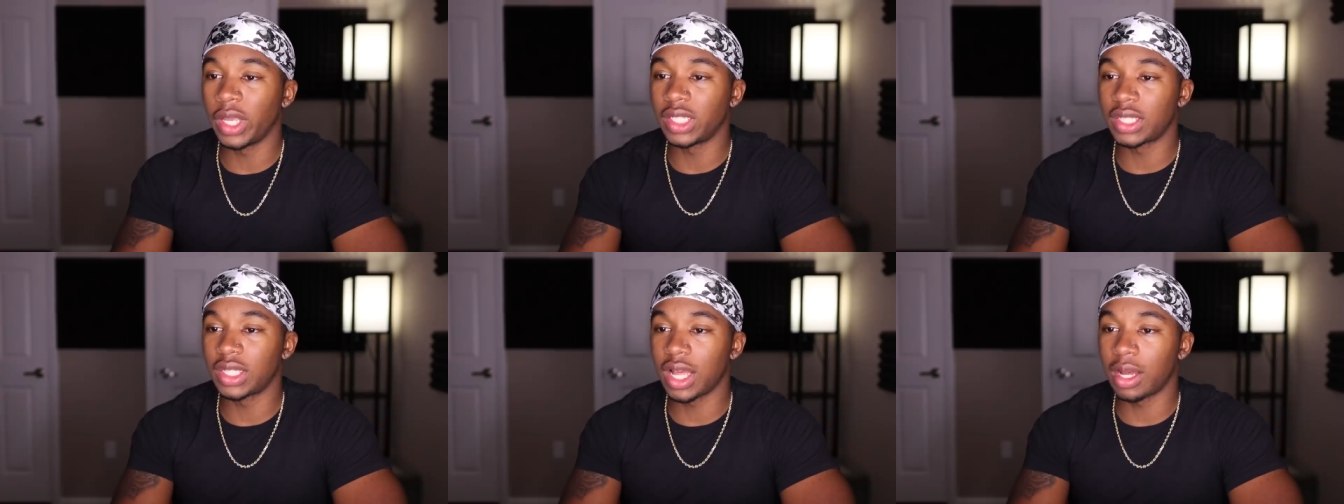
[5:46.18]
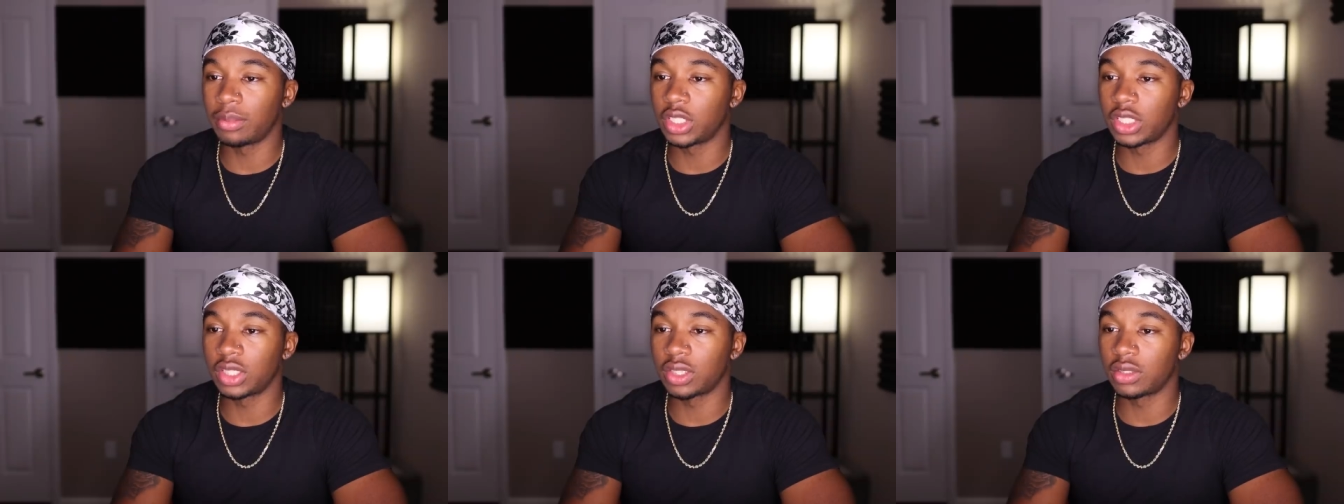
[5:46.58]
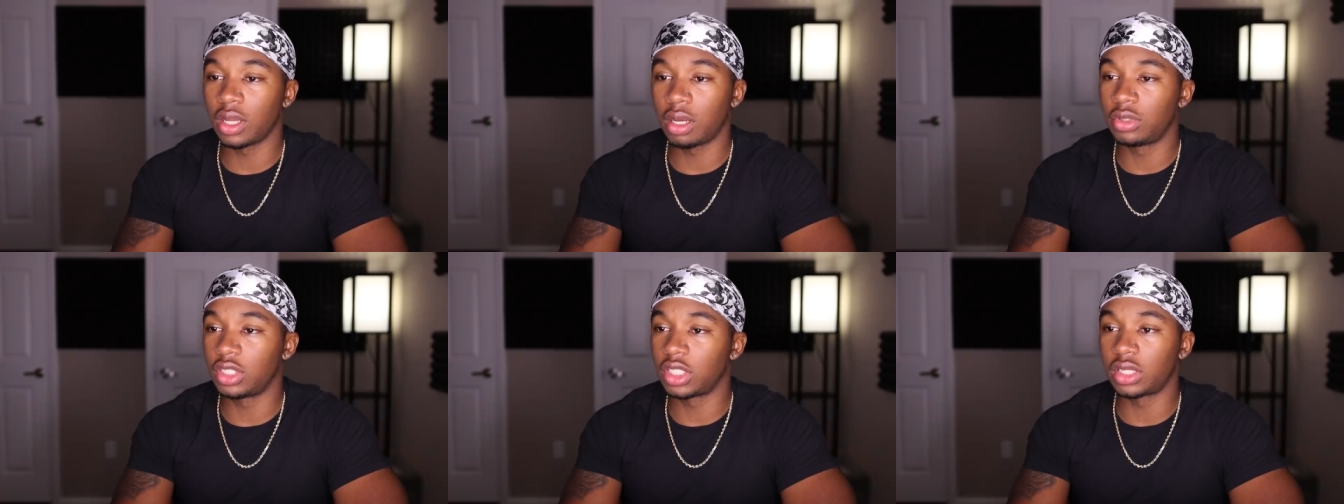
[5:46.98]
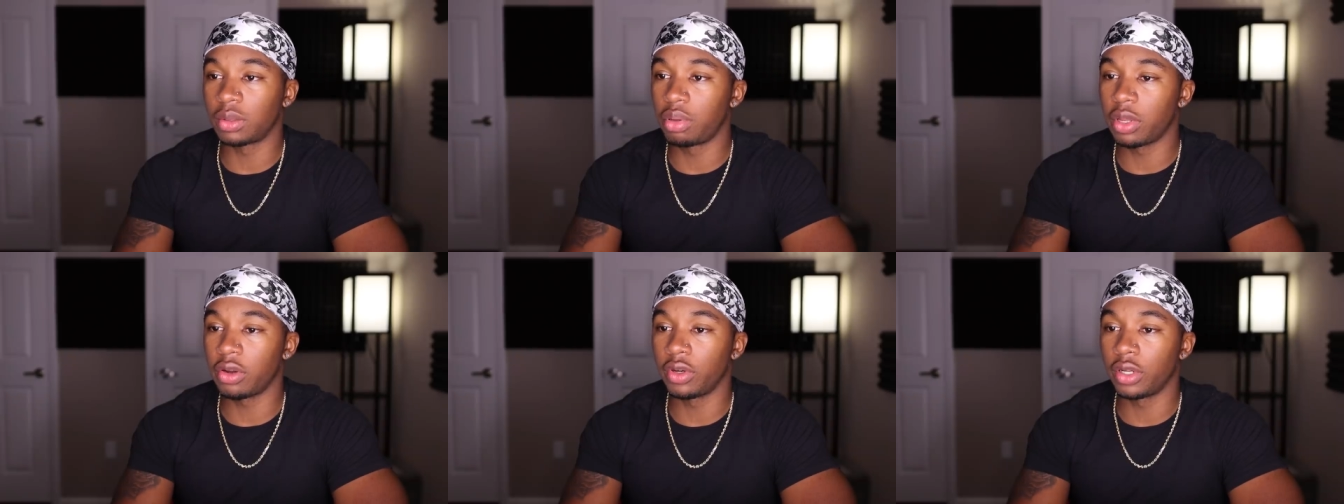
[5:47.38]
basically, I'm just I'm just
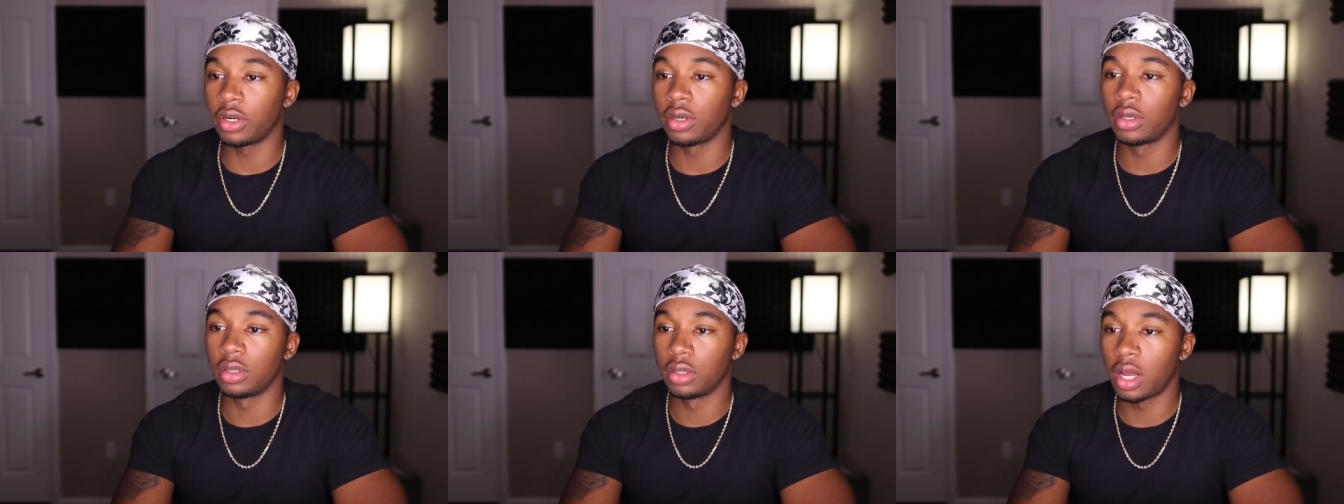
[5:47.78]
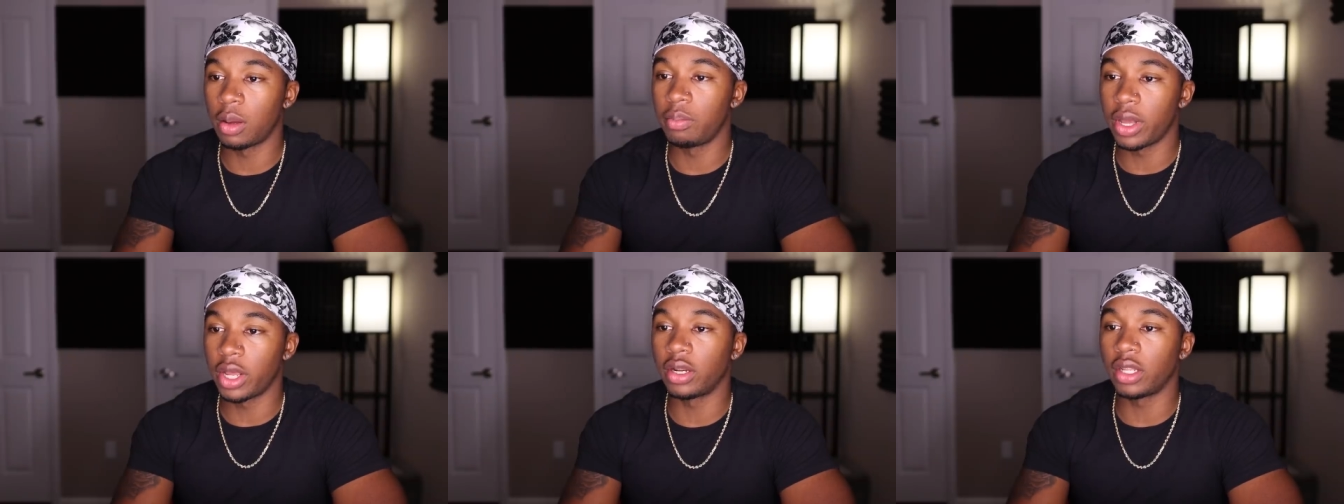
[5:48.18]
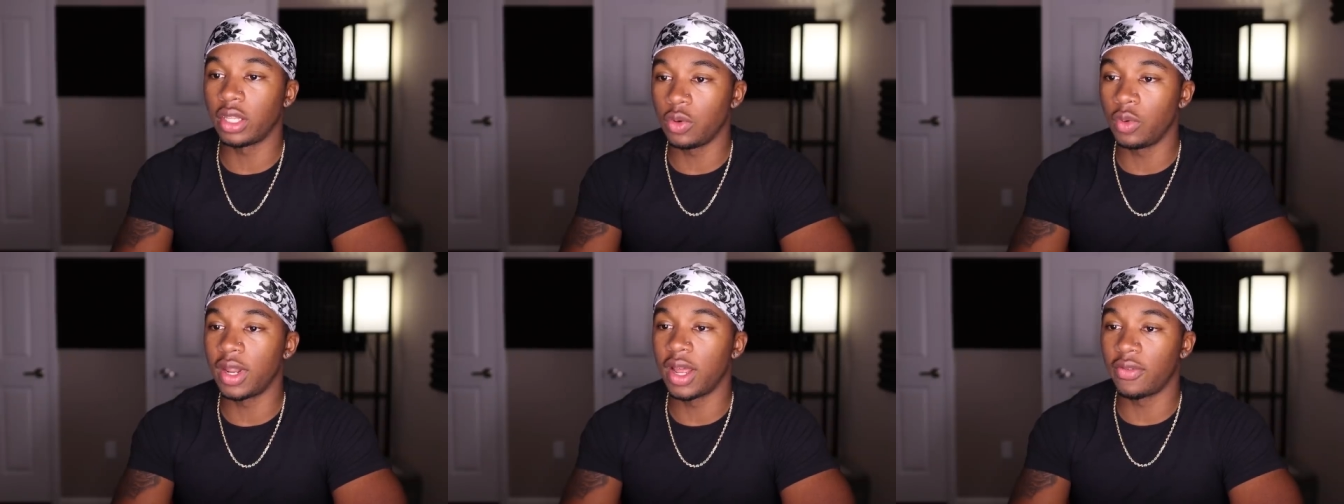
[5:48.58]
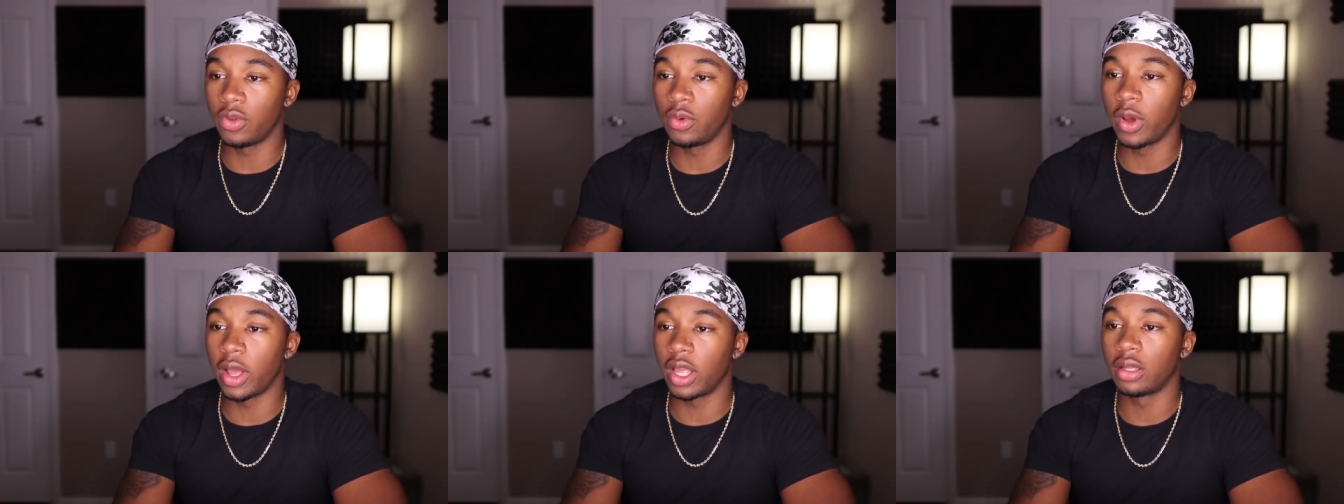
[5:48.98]
superior. I'm better than you in
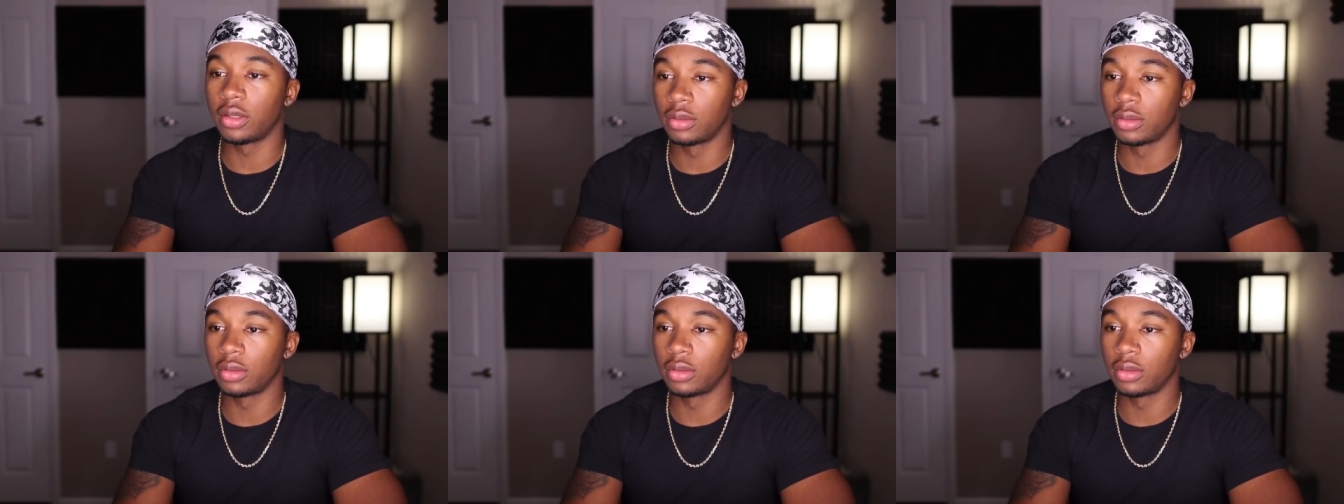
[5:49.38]
every way.